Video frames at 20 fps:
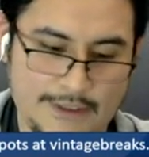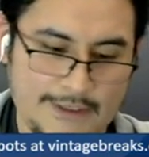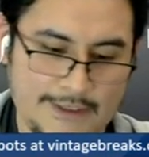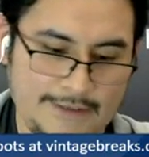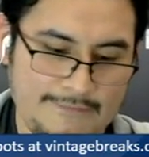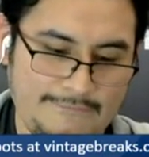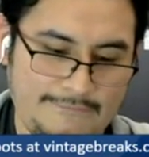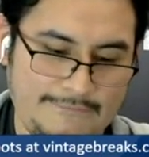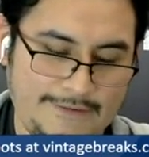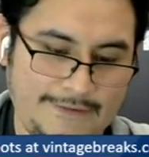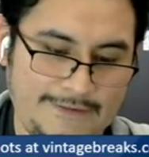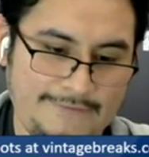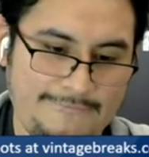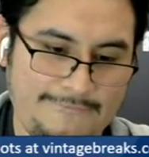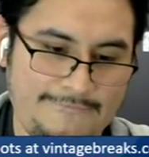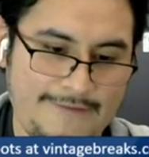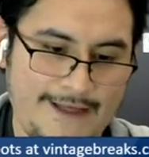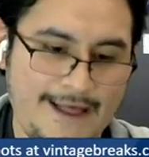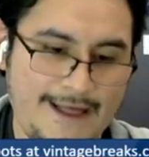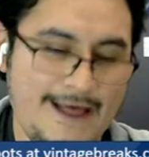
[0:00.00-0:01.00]

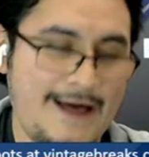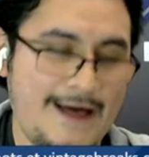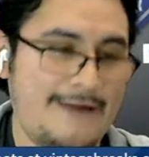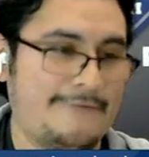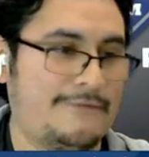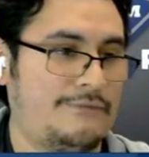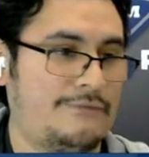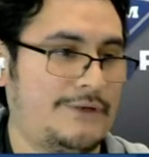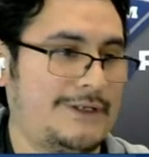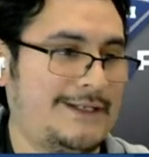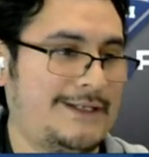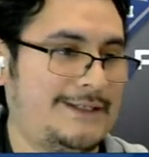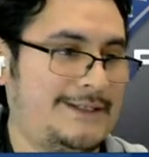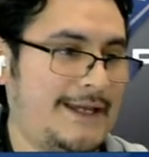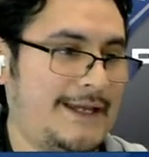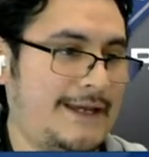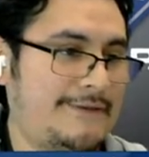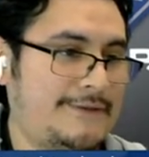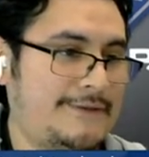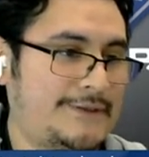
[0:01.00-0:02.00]
55, Ricky
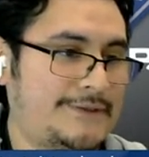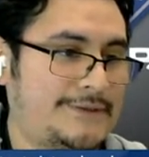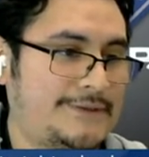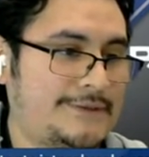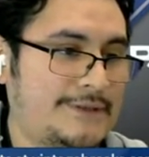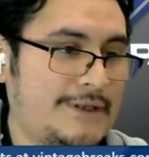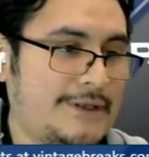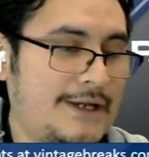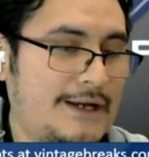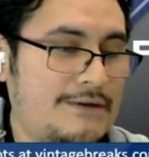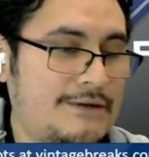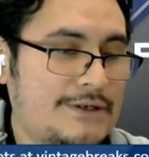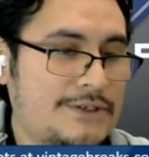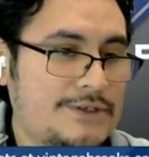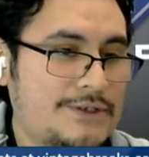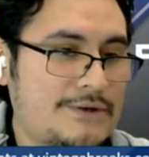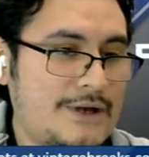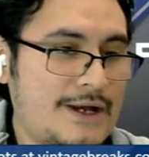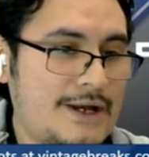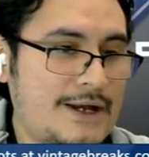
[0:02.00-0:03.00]
Davis, Eric
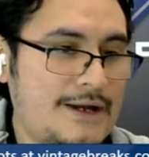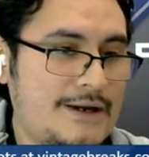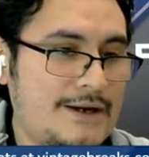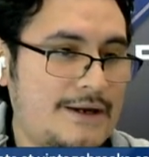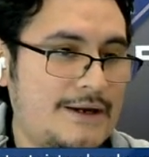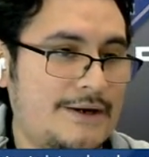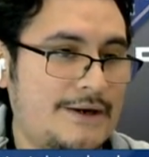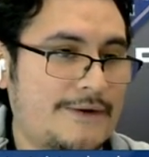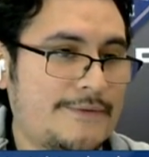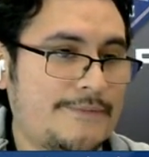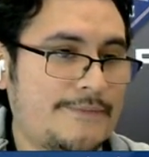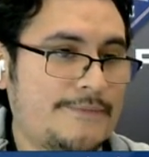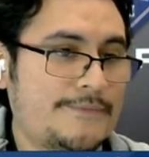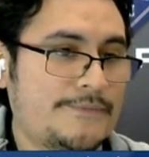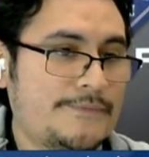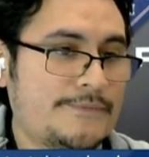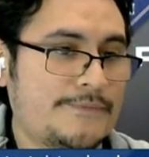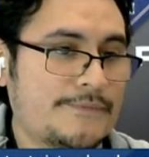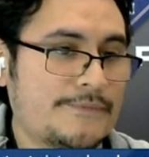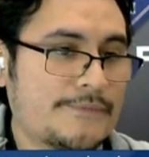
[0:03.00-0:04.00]
Schreier.
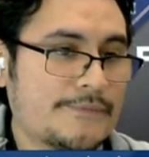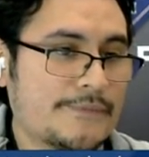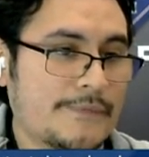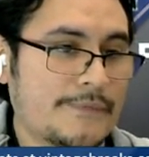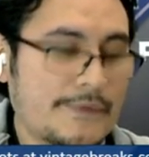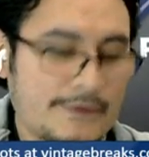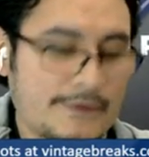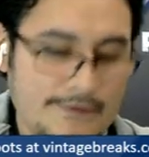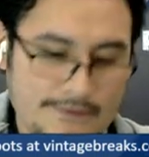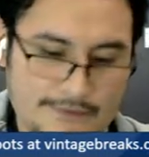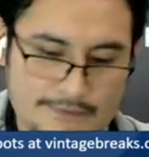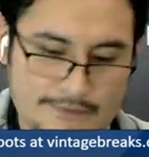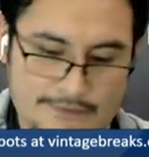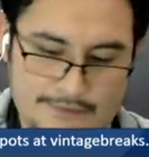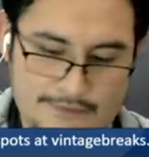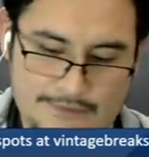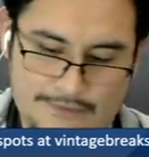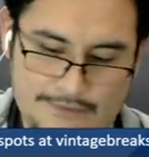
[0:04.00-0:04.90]
What up, Doc?